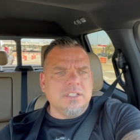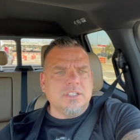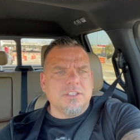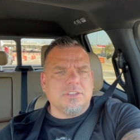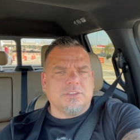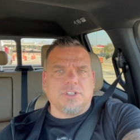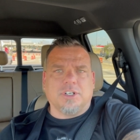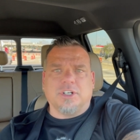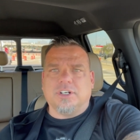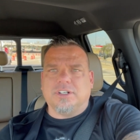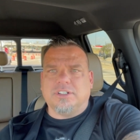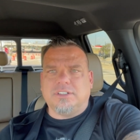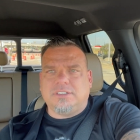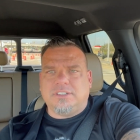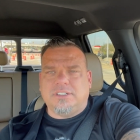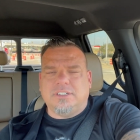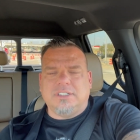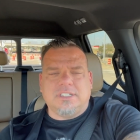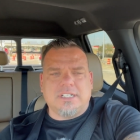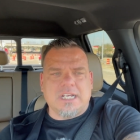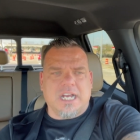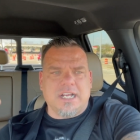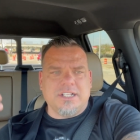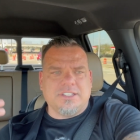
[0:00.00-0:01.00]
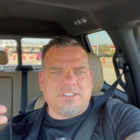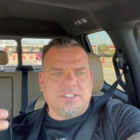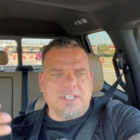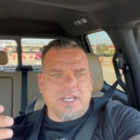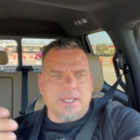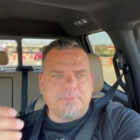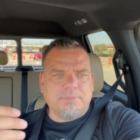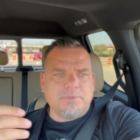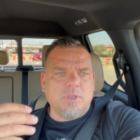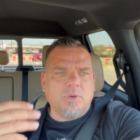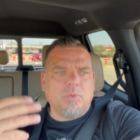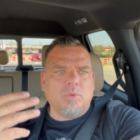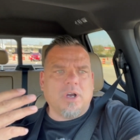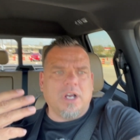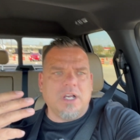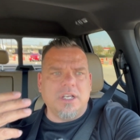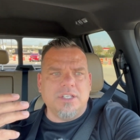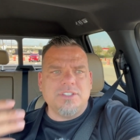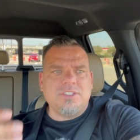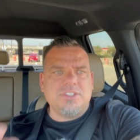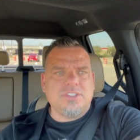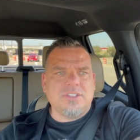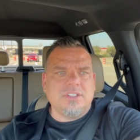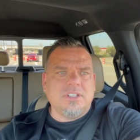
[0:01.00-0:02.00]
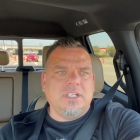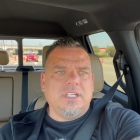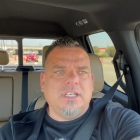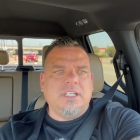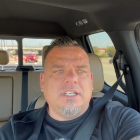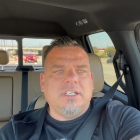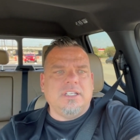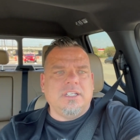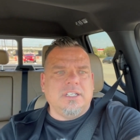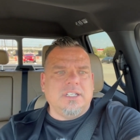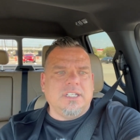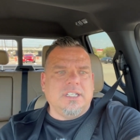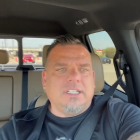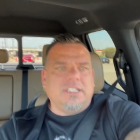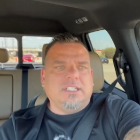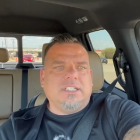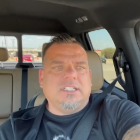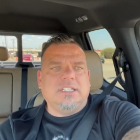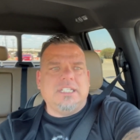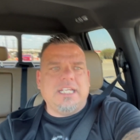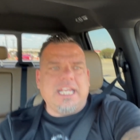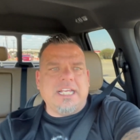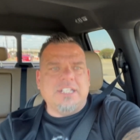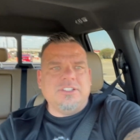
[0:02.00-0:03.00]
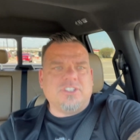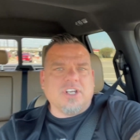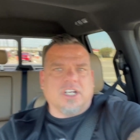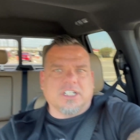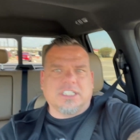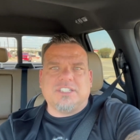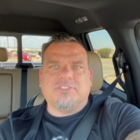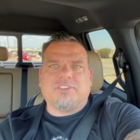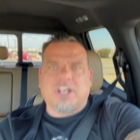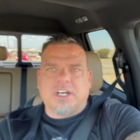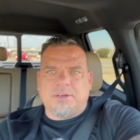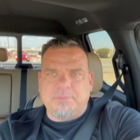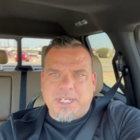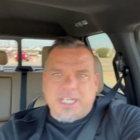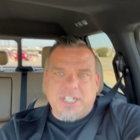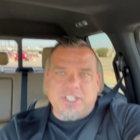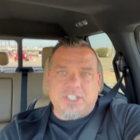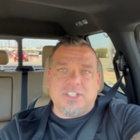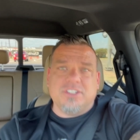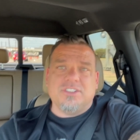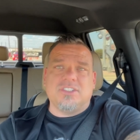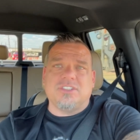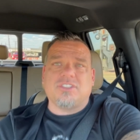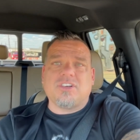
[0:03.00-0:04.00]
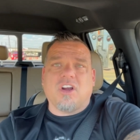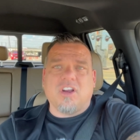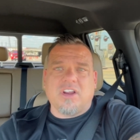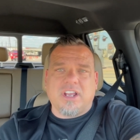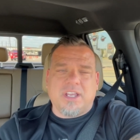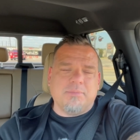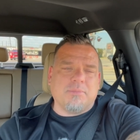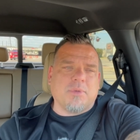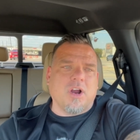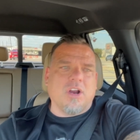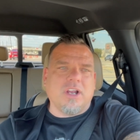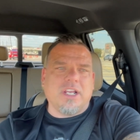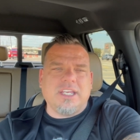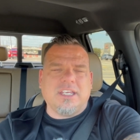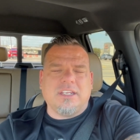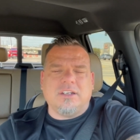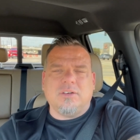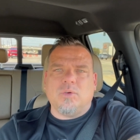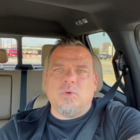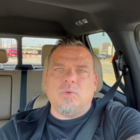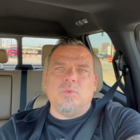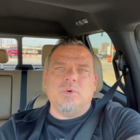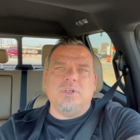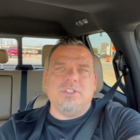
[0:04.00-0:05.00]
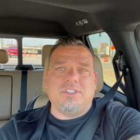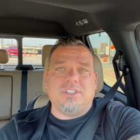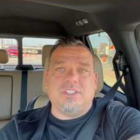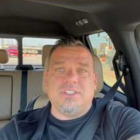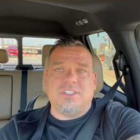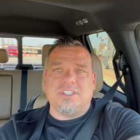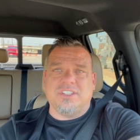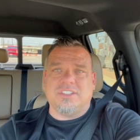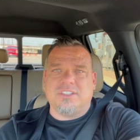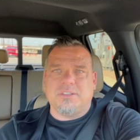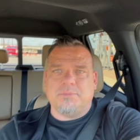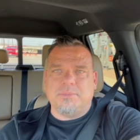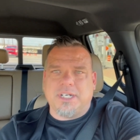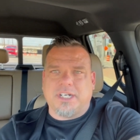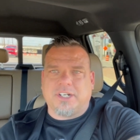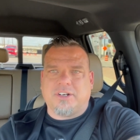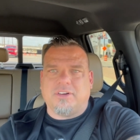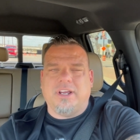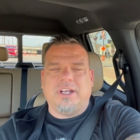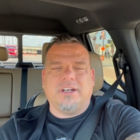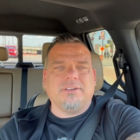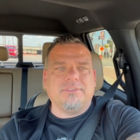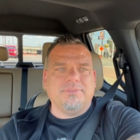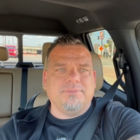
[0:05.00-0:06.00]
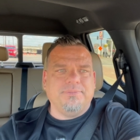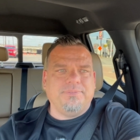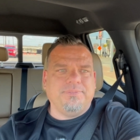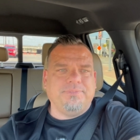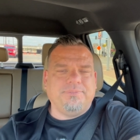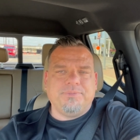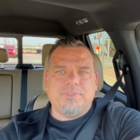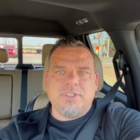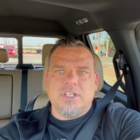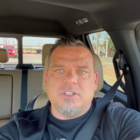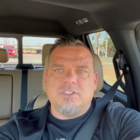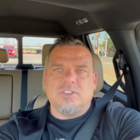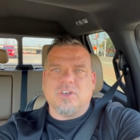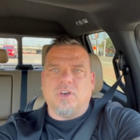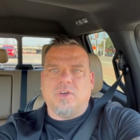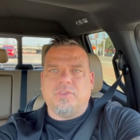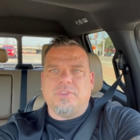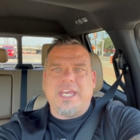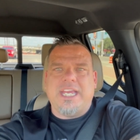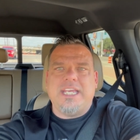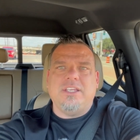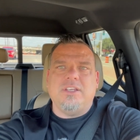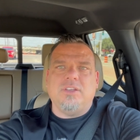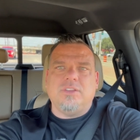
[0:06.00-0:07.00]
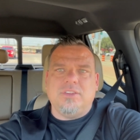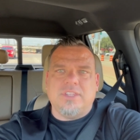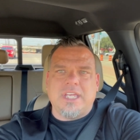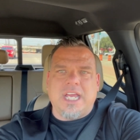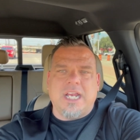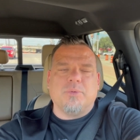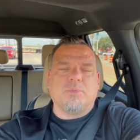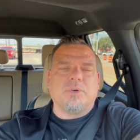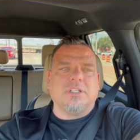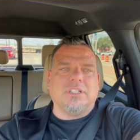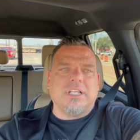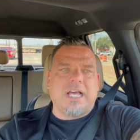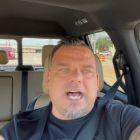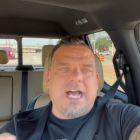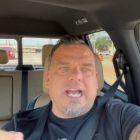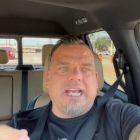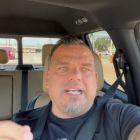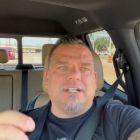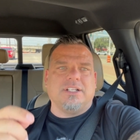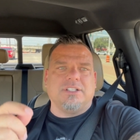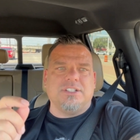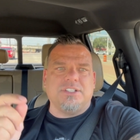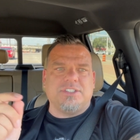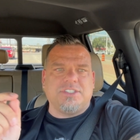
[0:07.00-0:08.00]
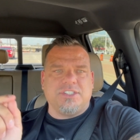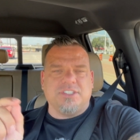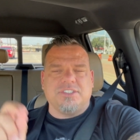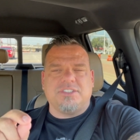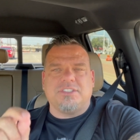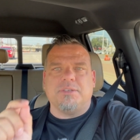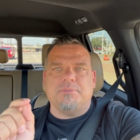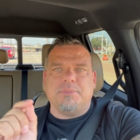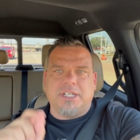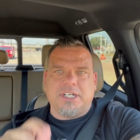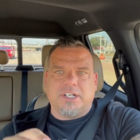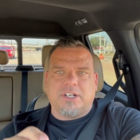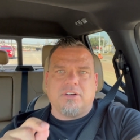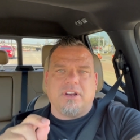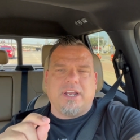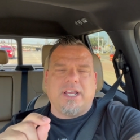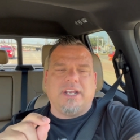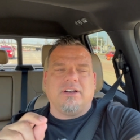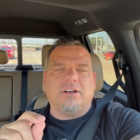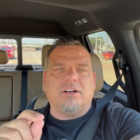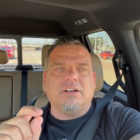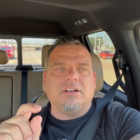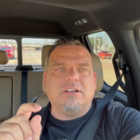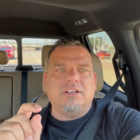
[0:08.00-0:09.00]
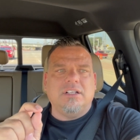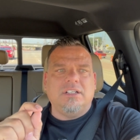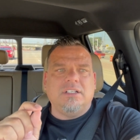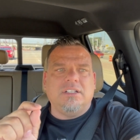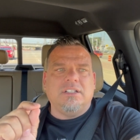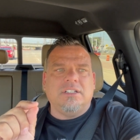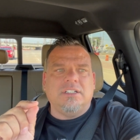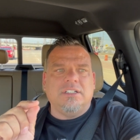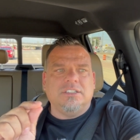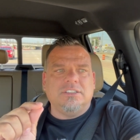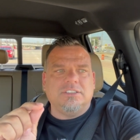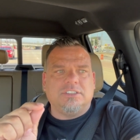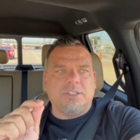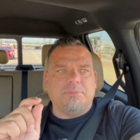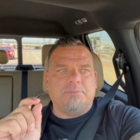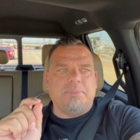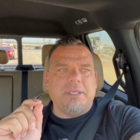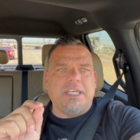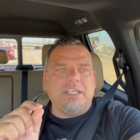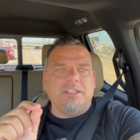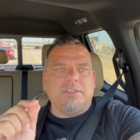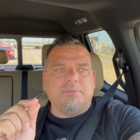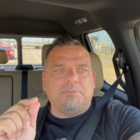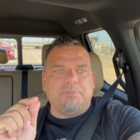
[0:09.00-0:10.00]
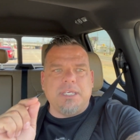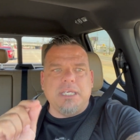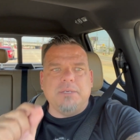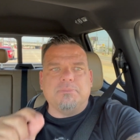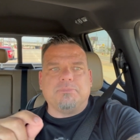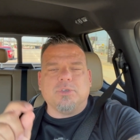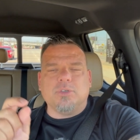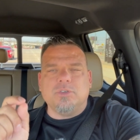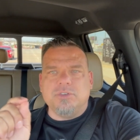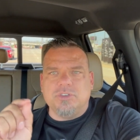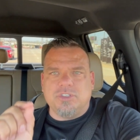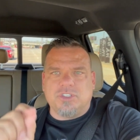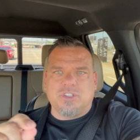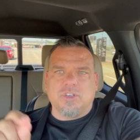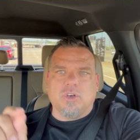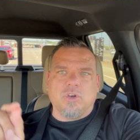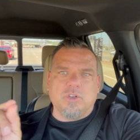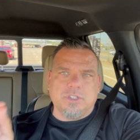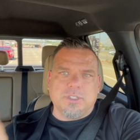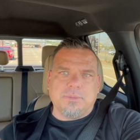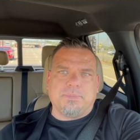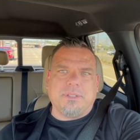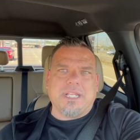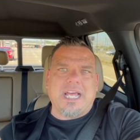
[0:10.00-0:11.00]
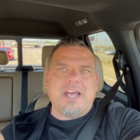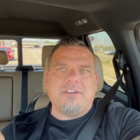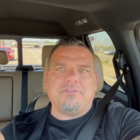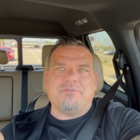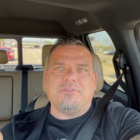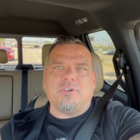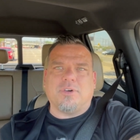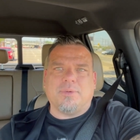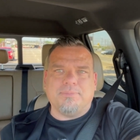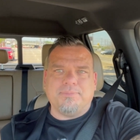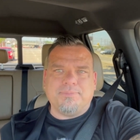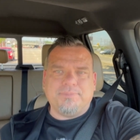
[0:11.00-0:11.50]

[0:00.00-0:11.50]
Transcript: Third concept was inductive automation's target market was the system integrator. So they, they relied on the system integrator to be the people who sold the platform.